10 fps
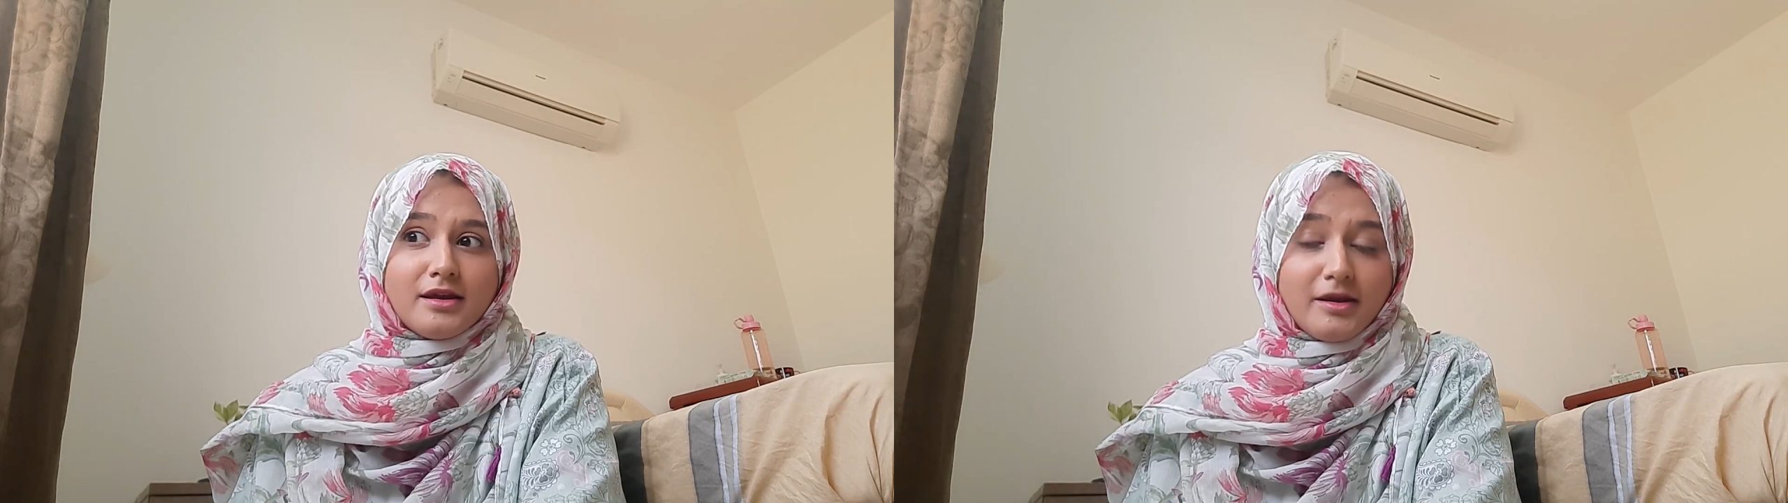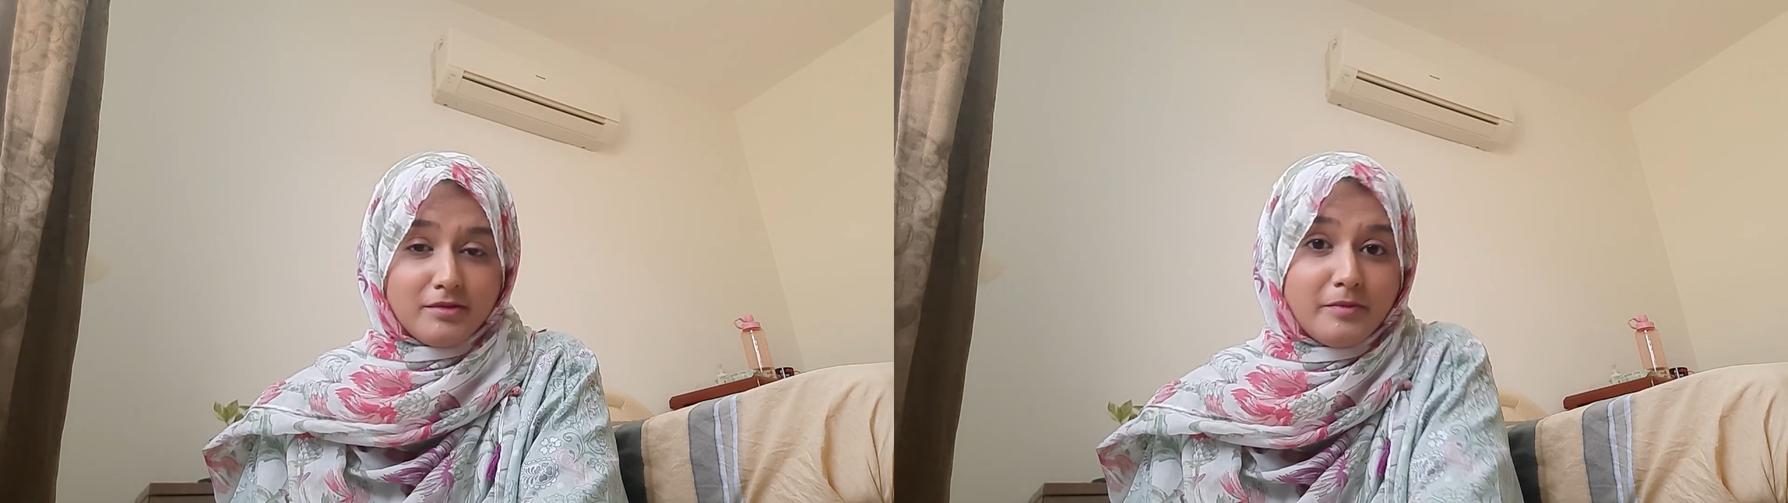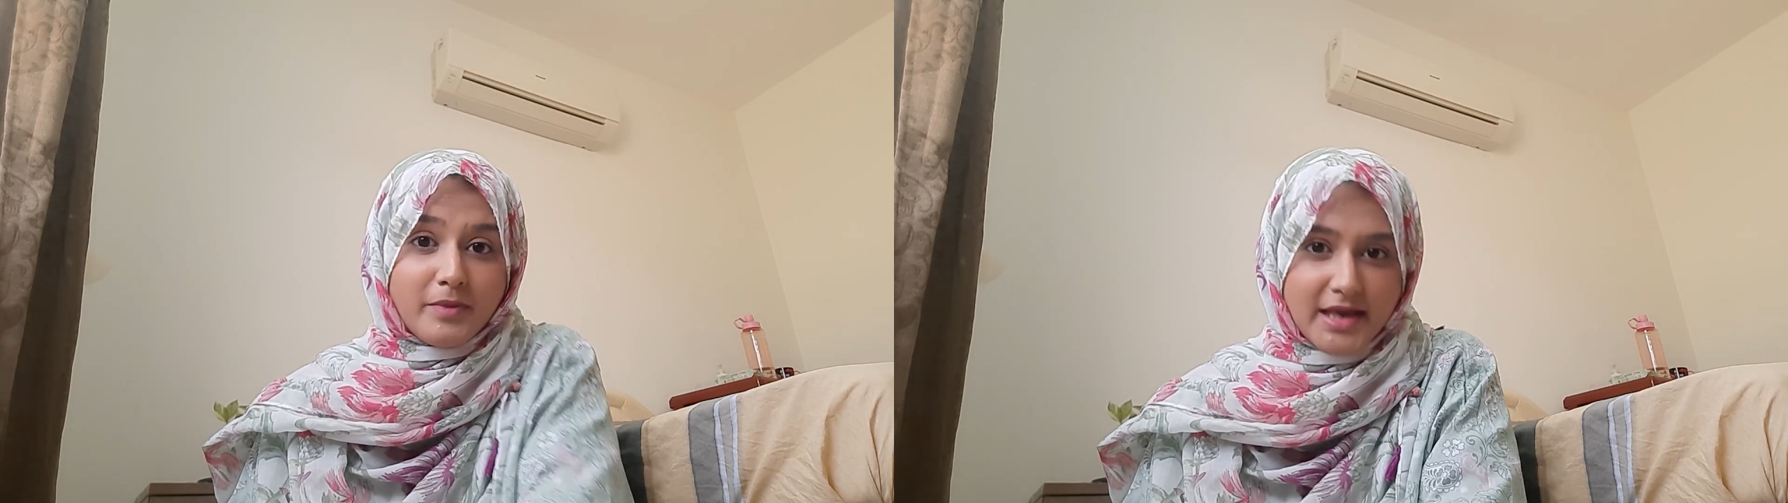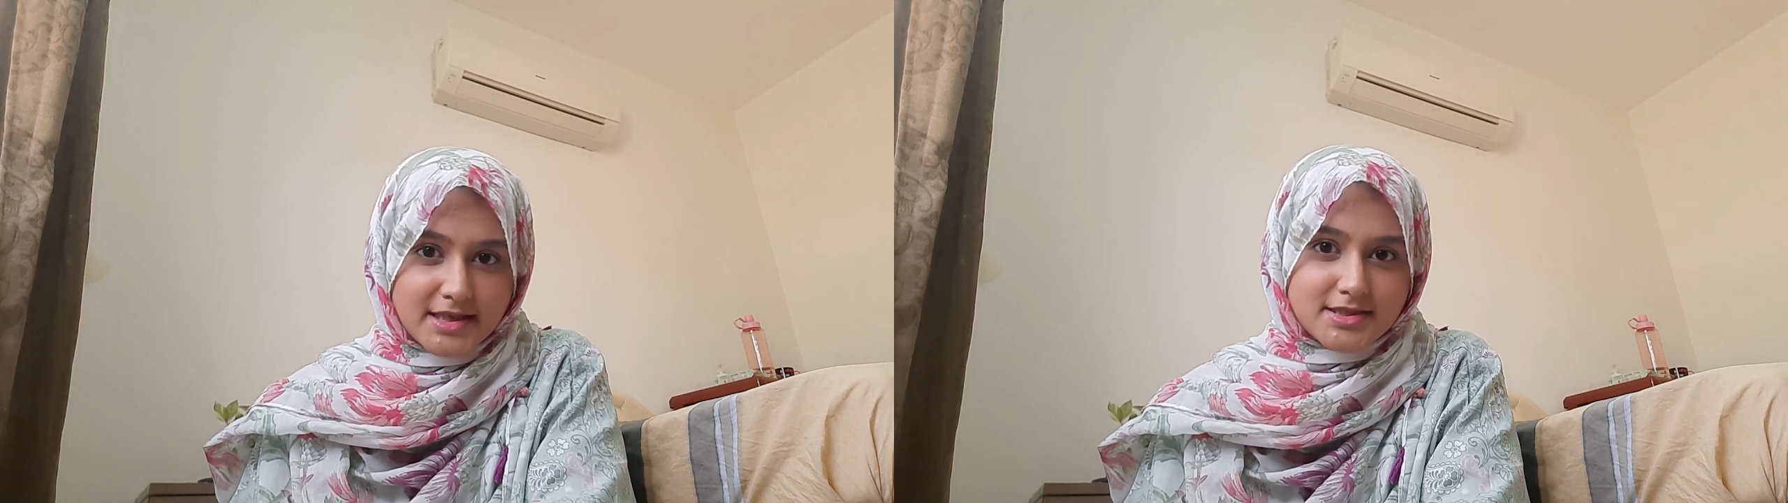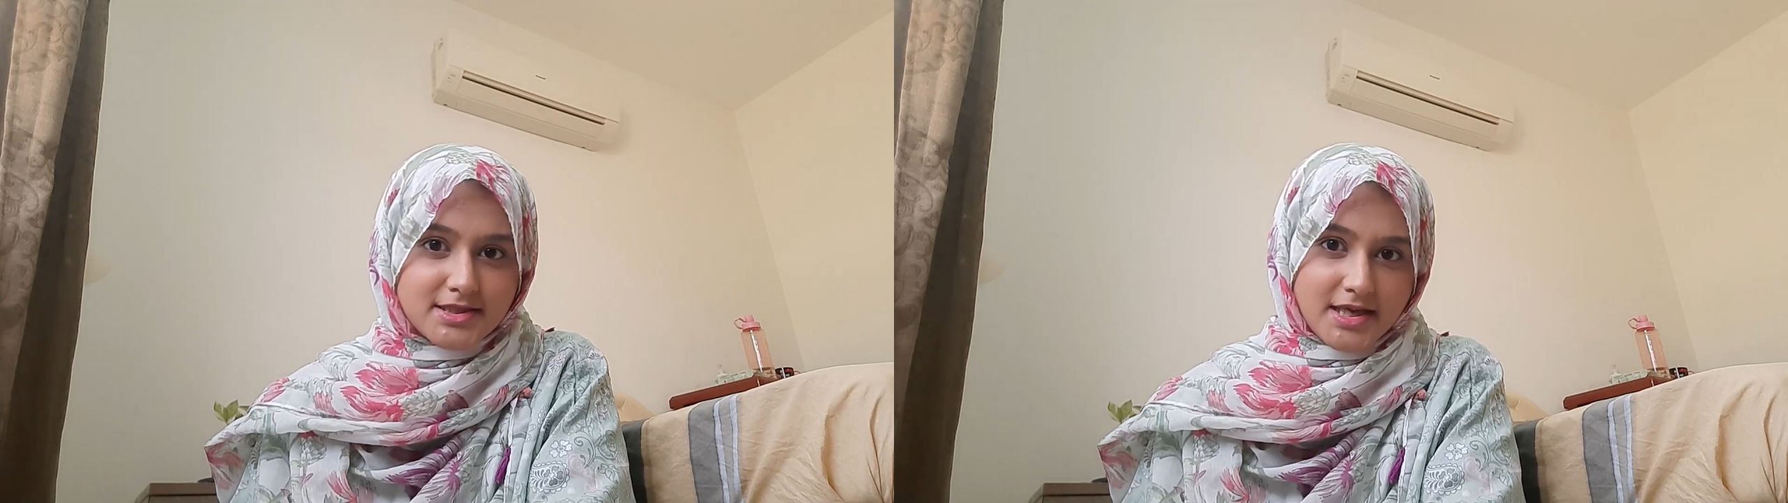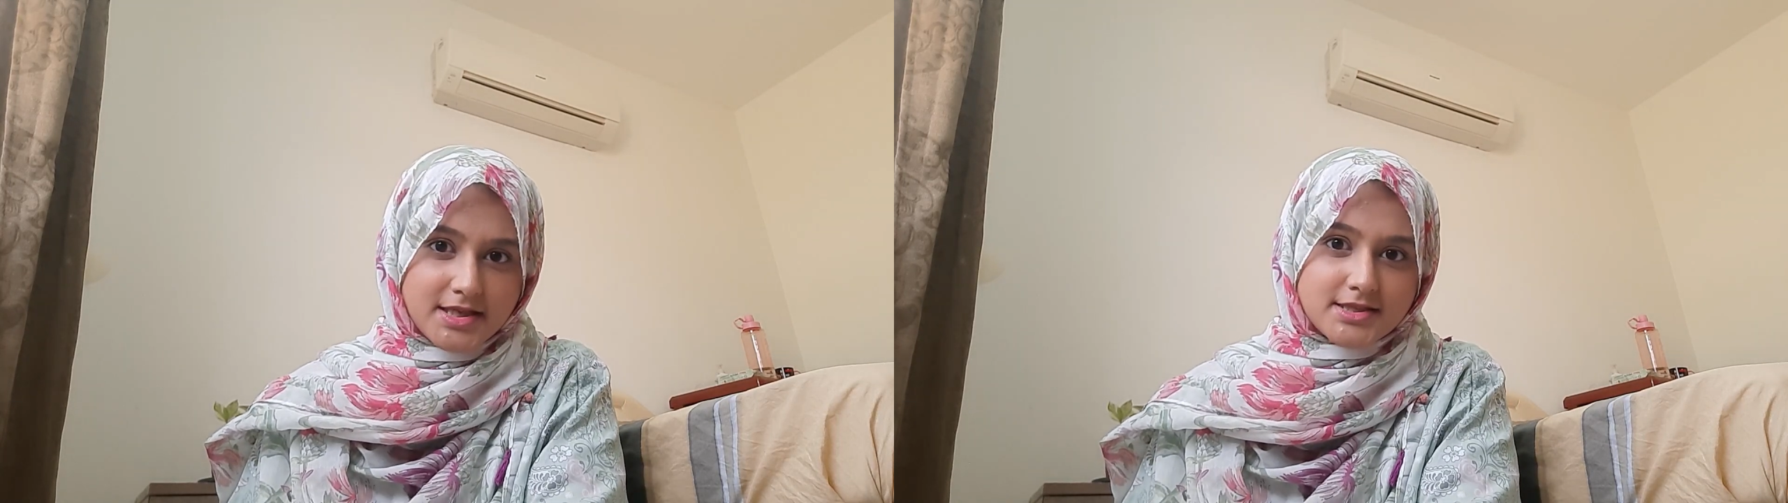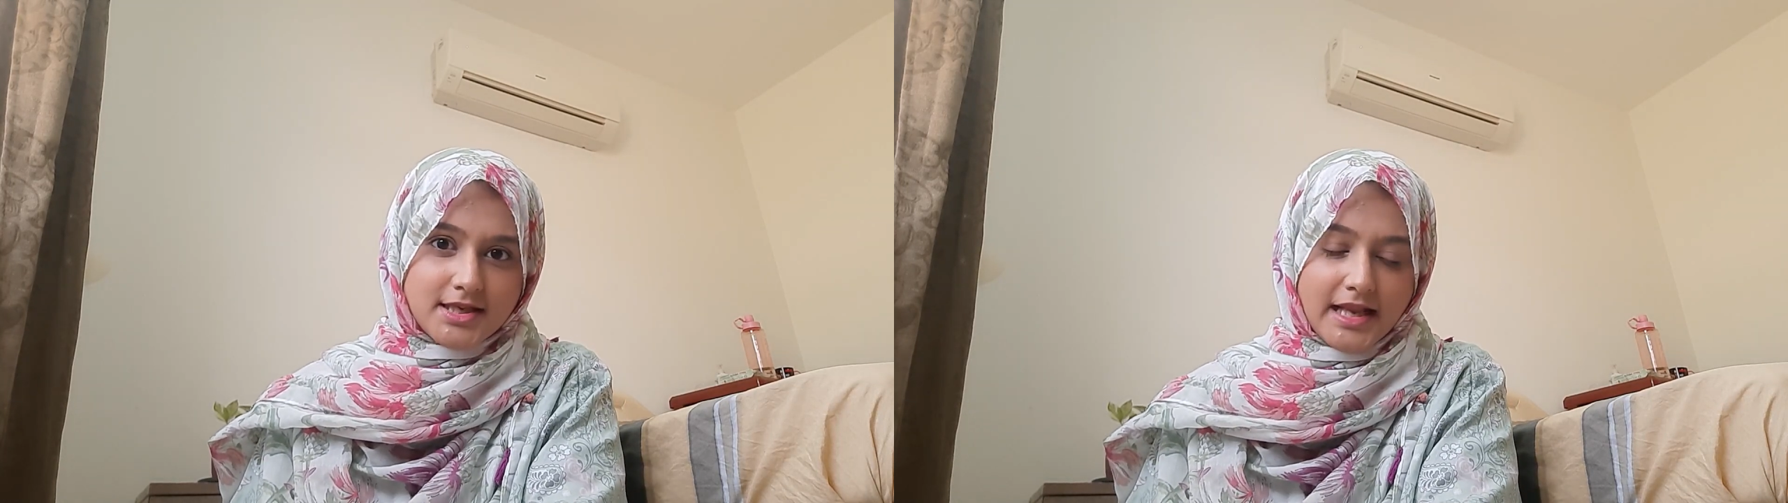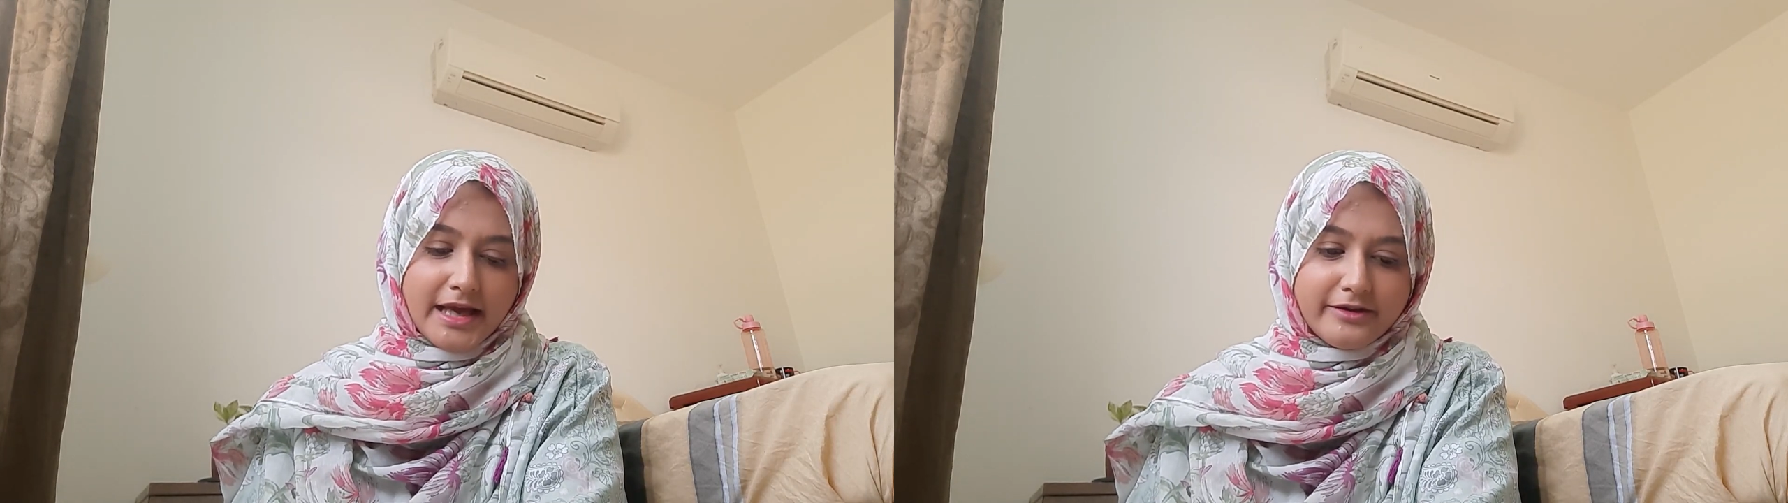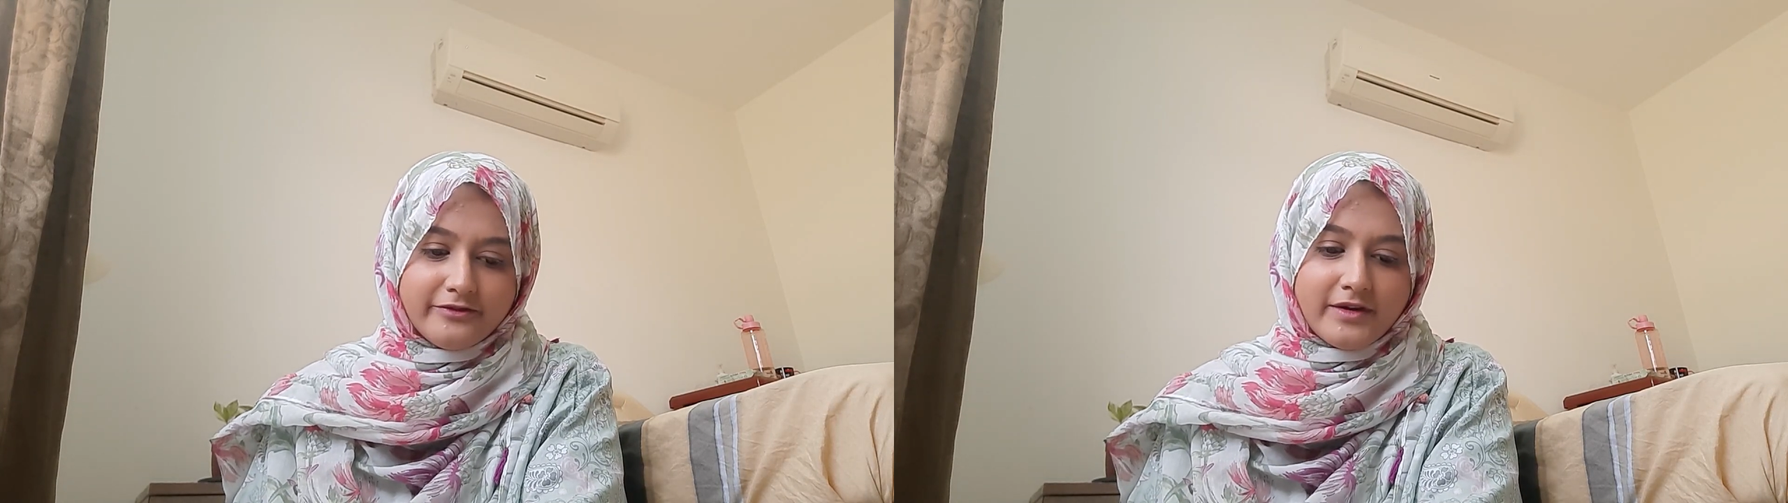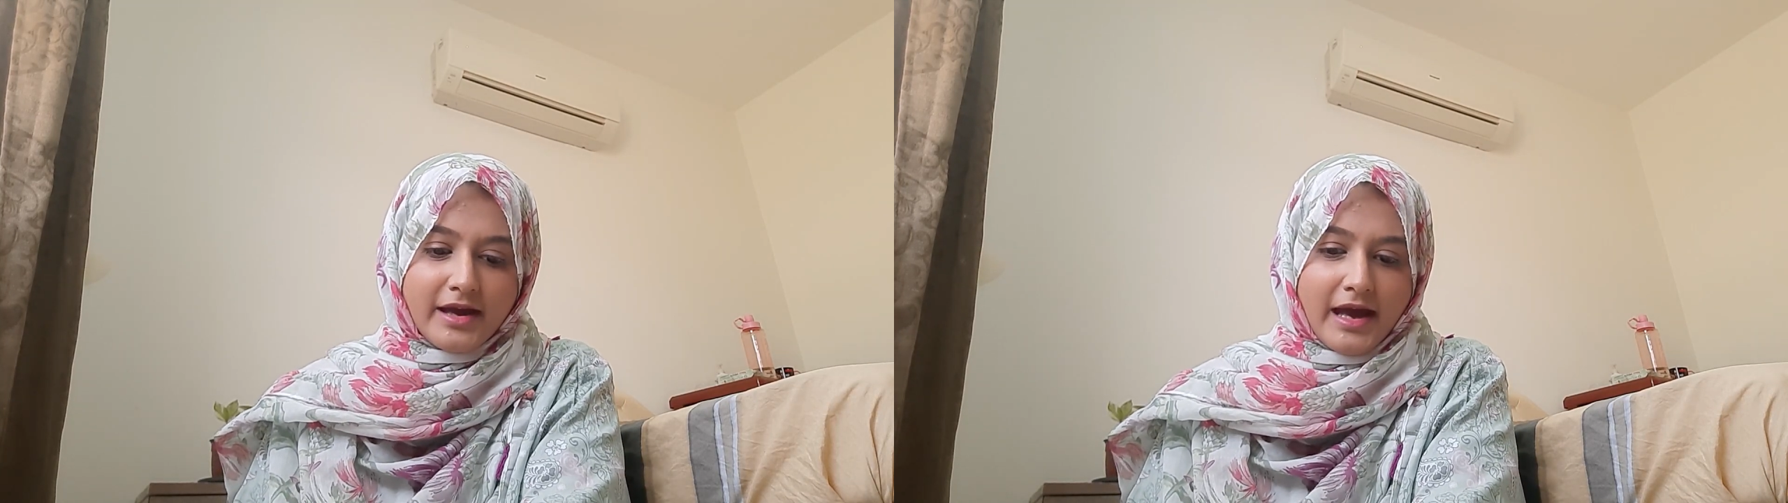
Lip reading: the biggest change in life.